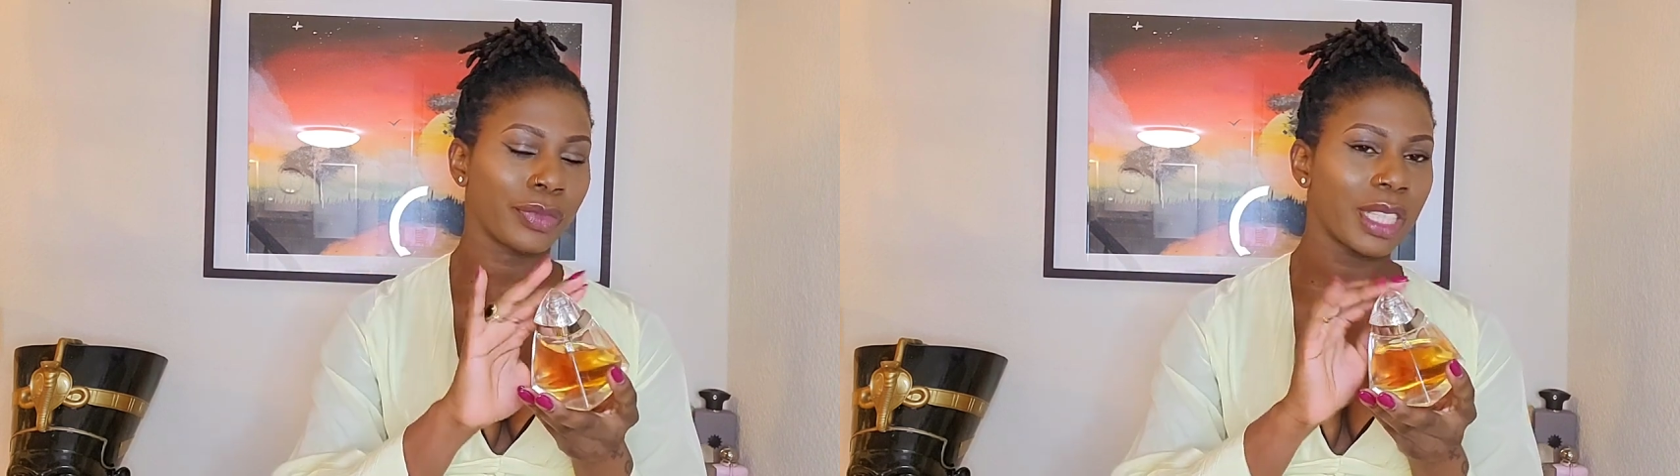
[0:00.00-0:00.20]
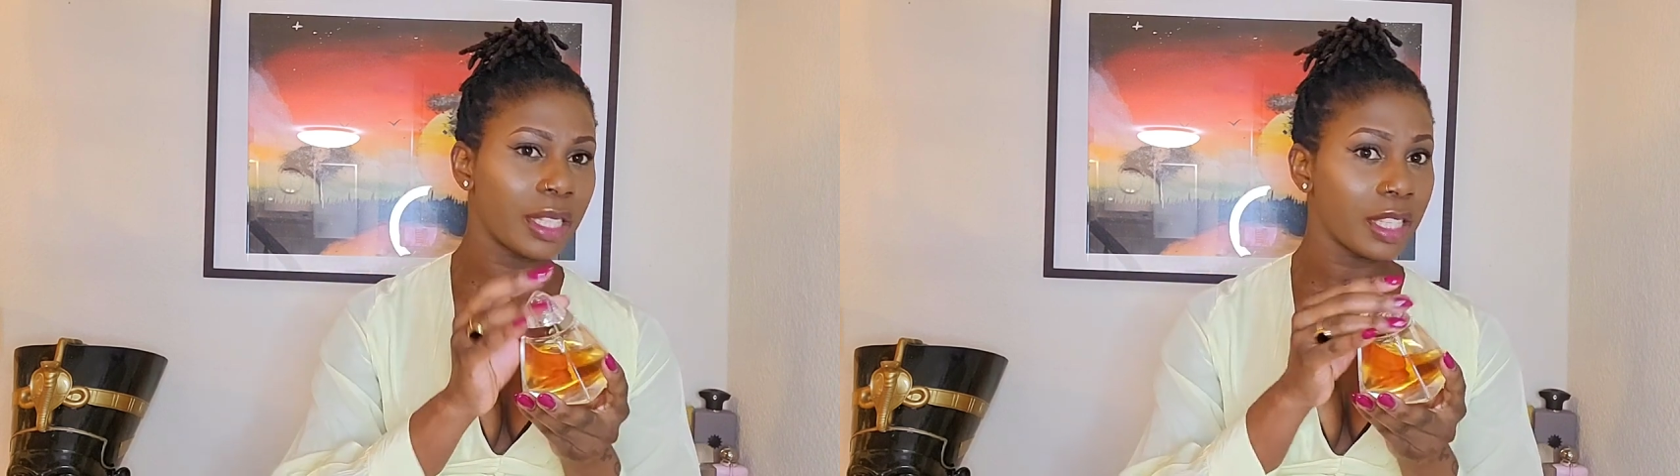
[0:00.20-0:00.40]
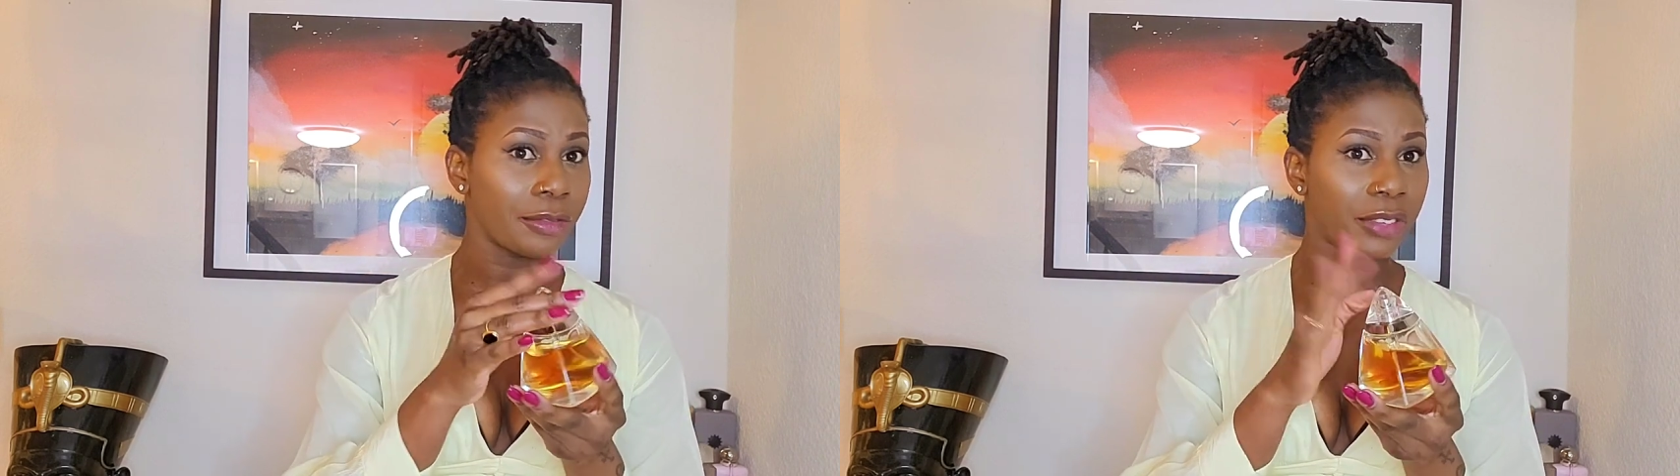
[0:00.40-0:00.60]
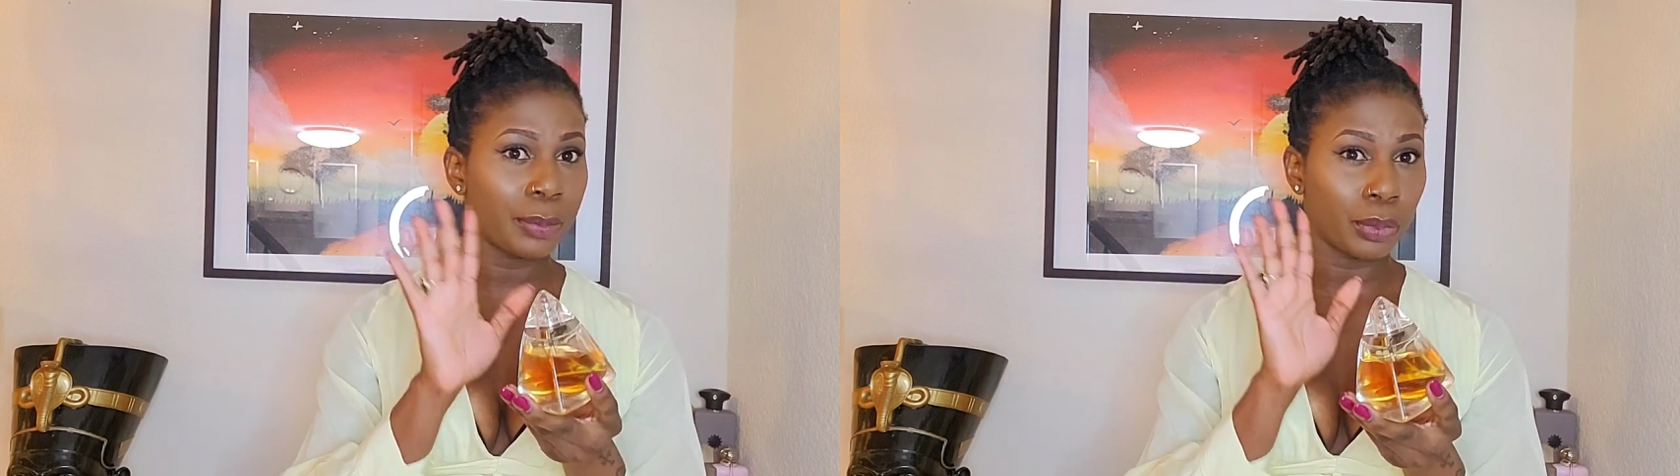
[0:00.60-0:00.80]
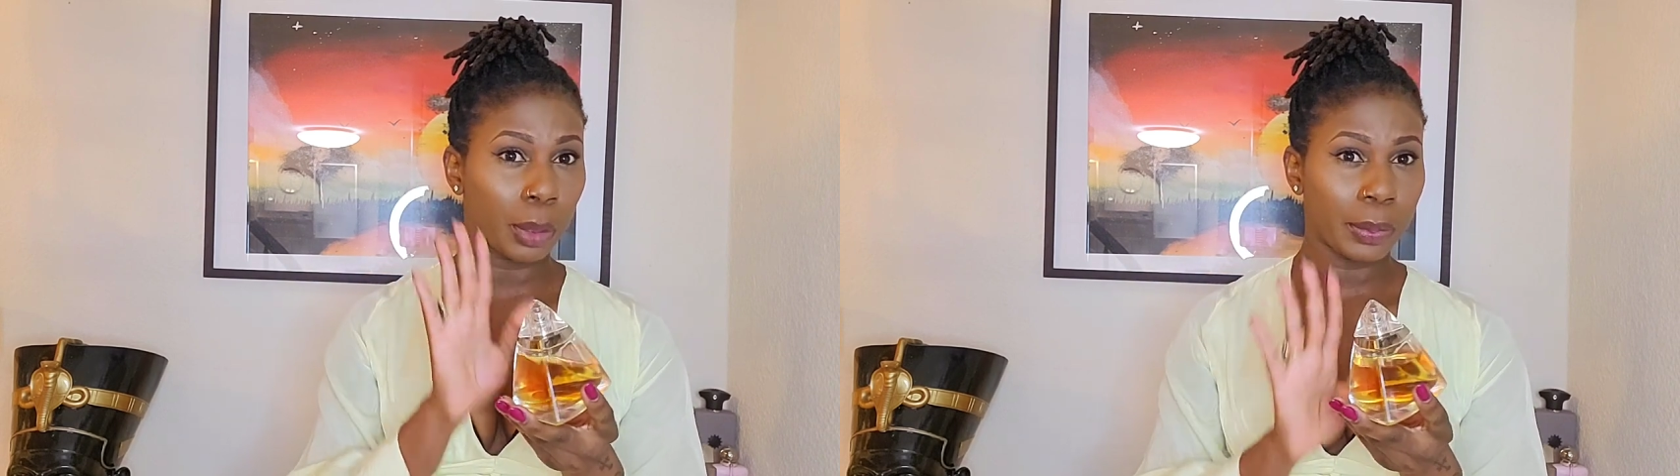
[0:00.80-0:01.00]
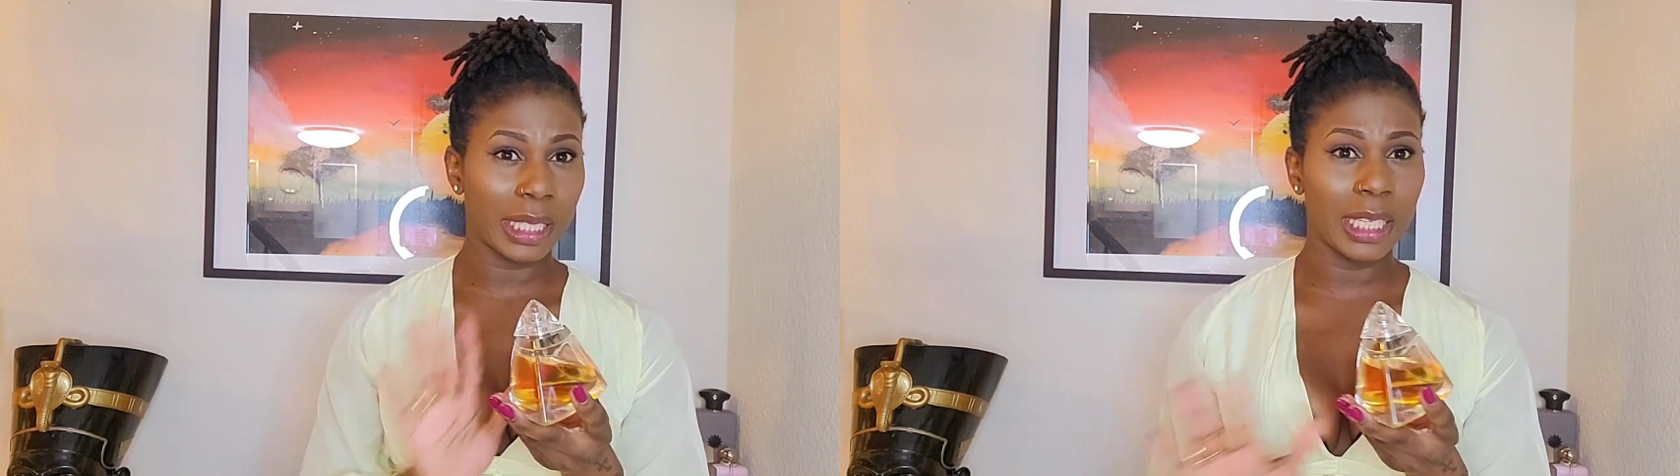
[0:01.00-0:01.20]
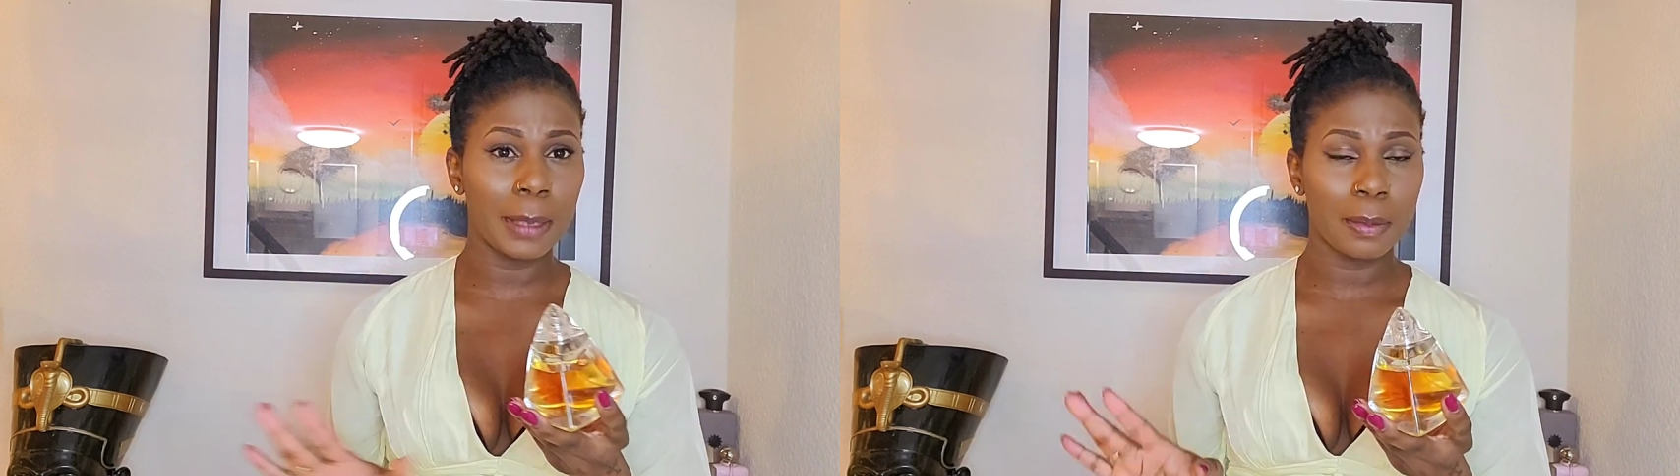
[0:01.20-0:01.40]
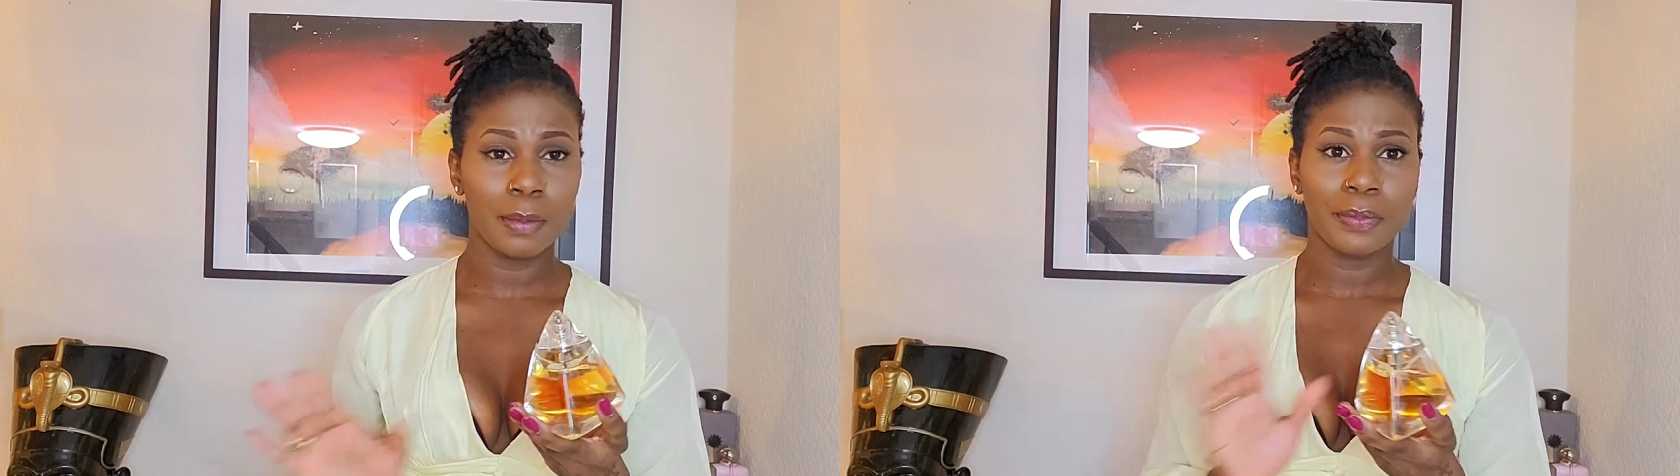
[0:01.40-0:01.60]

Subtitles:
It doesn't fit properly,